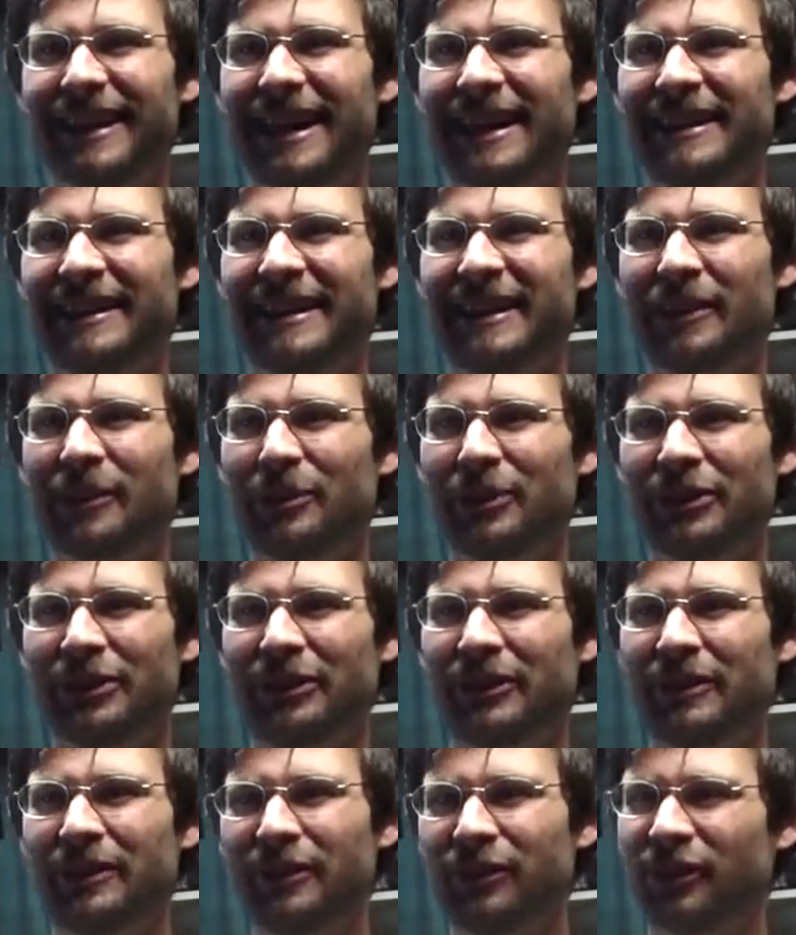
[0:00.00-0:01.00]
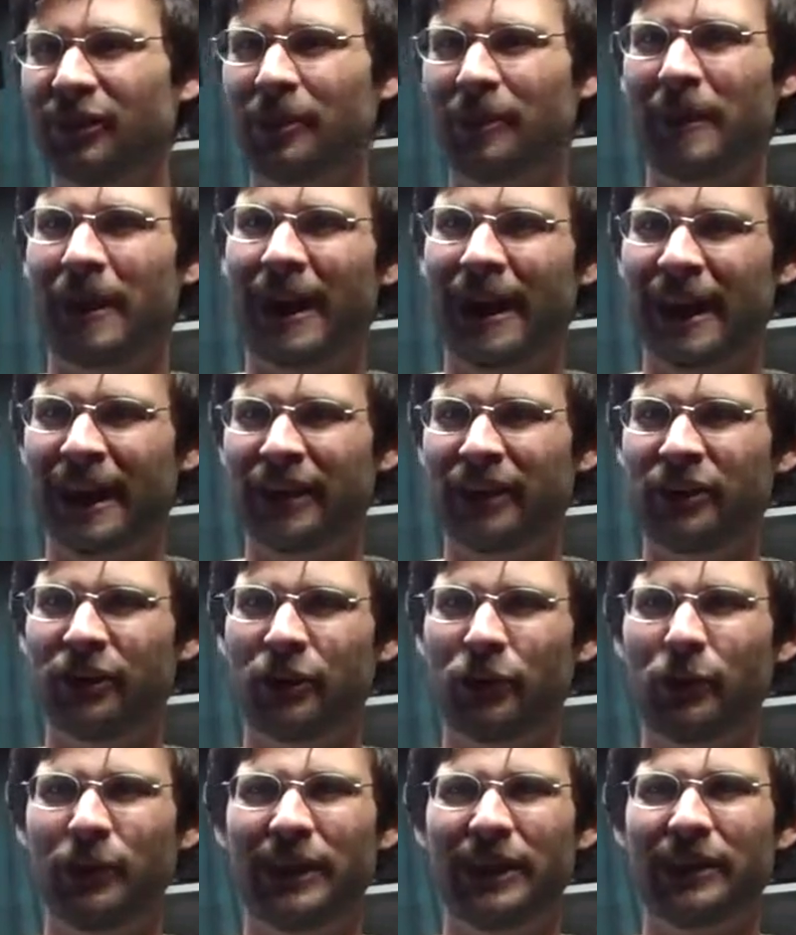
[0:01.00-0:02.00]
I think it was, I had a
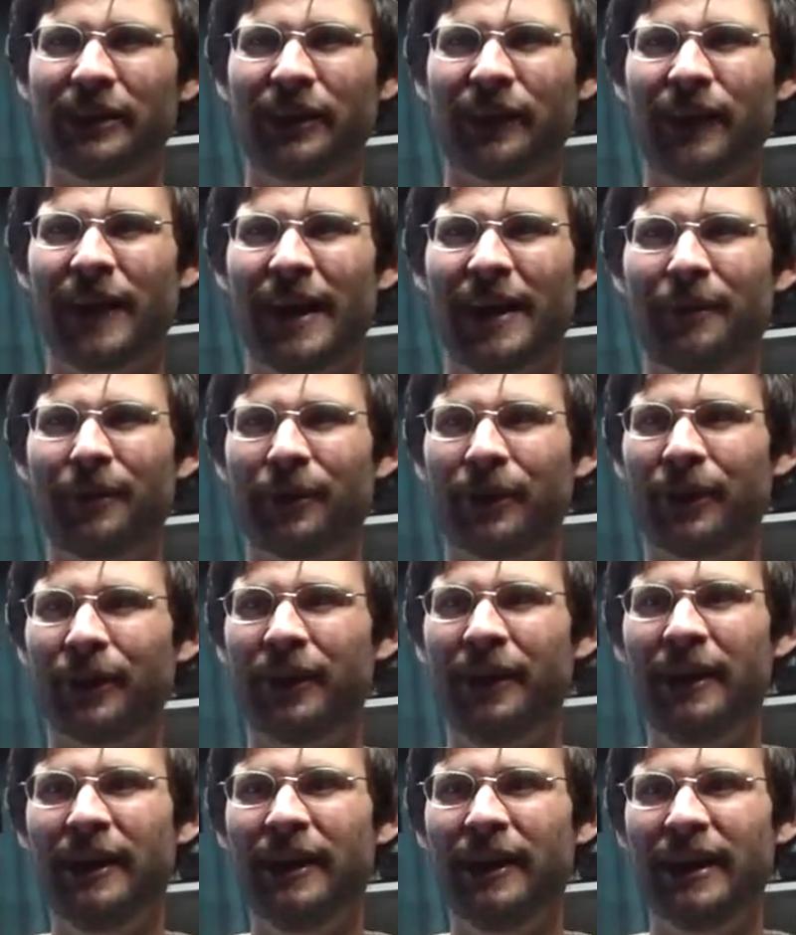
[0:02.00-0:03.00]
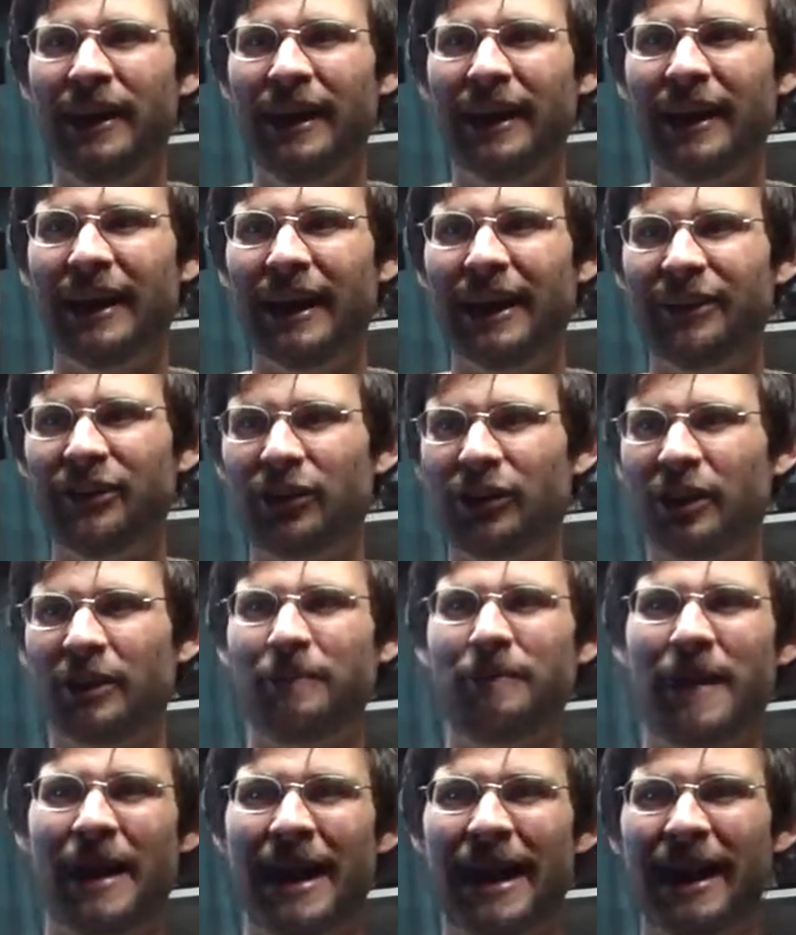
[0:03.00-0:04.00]
2-year on that one. I took
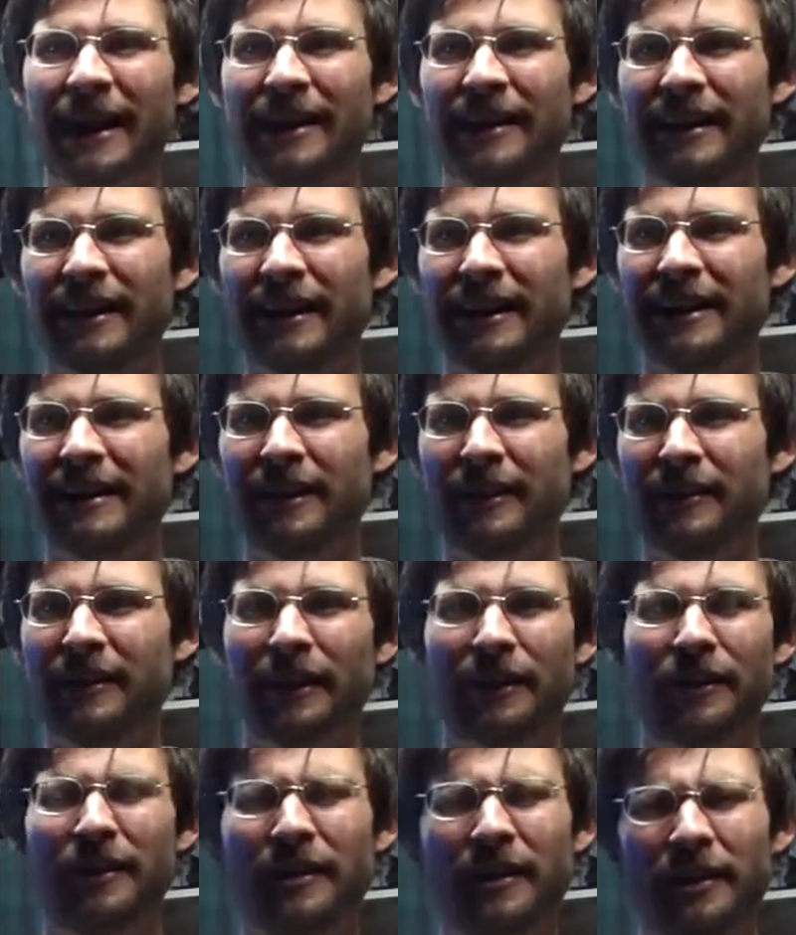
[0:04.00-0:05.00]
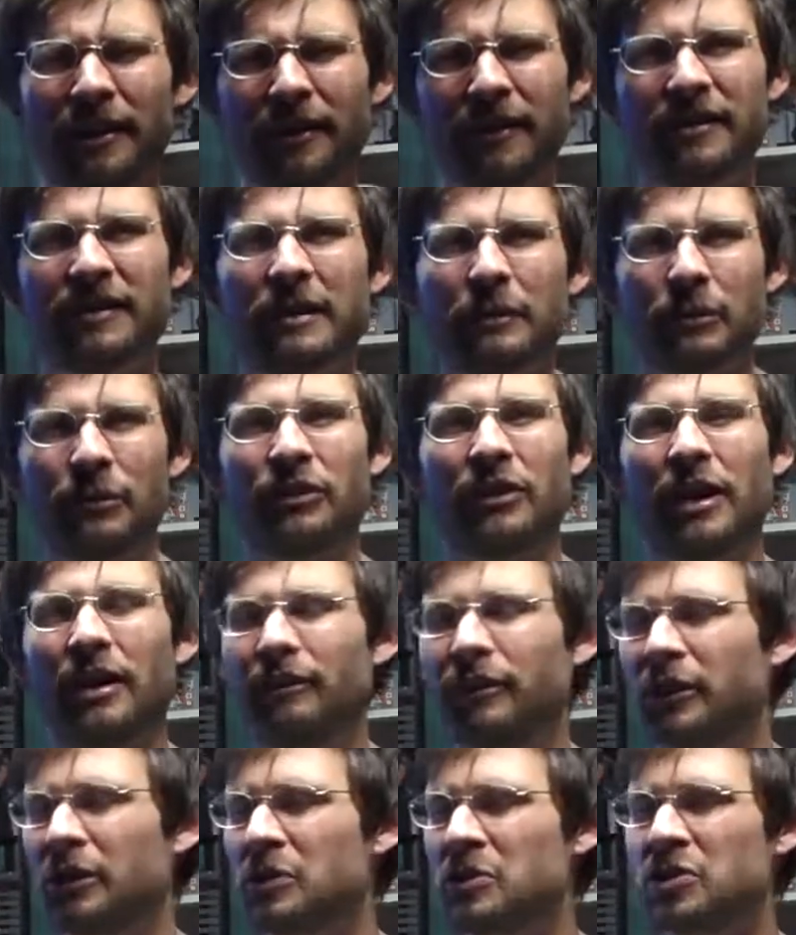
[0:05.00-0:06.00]
it back, and none of the stuff was
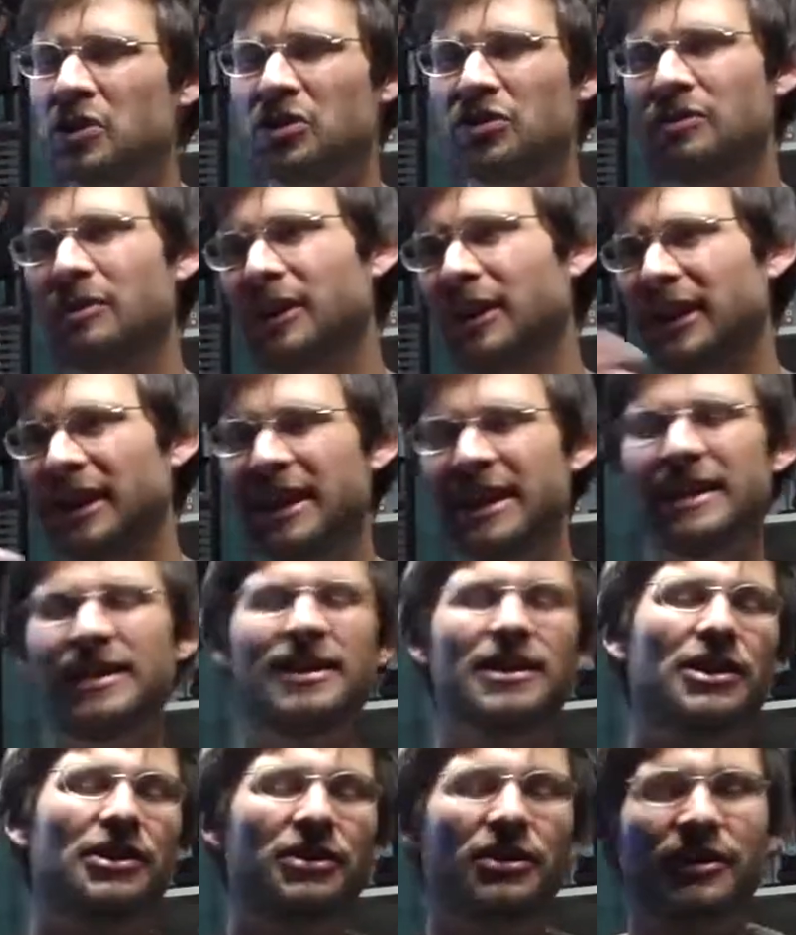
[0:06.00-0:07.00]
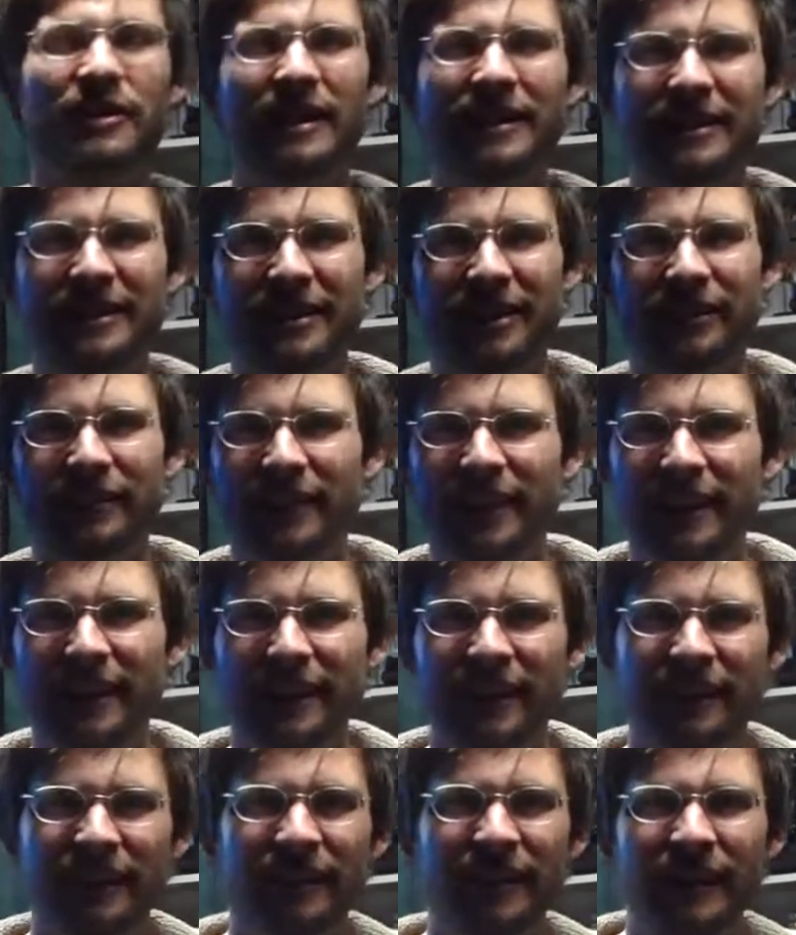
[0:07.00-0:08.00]
covered. It was just really easy to turn that stuff
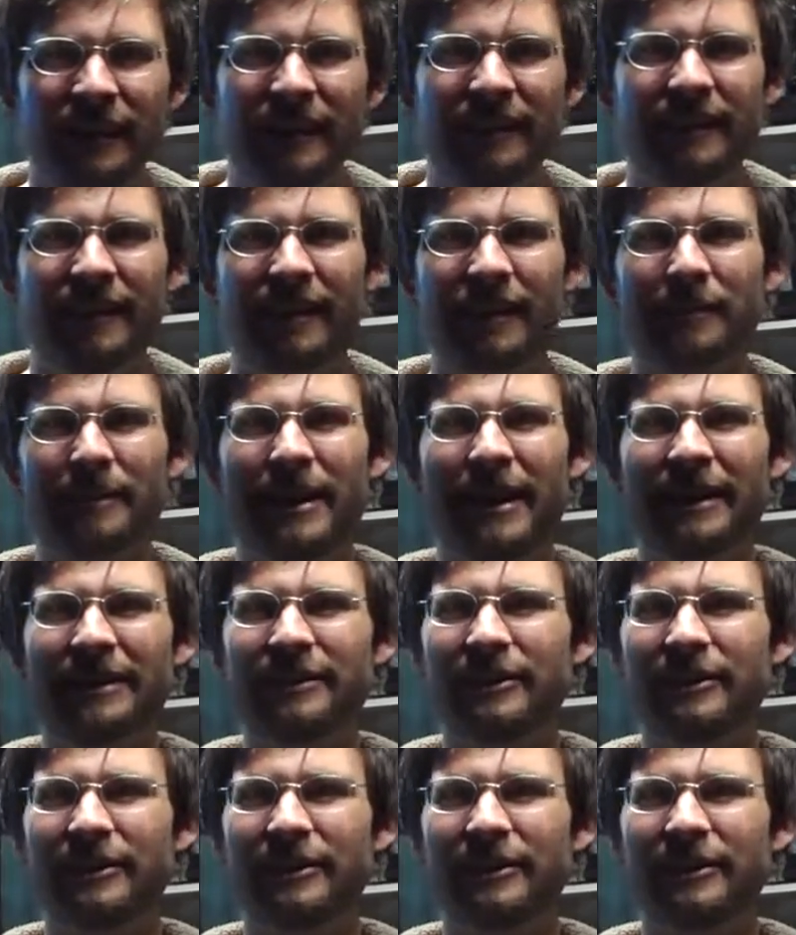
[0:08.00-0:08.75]
in and take it back.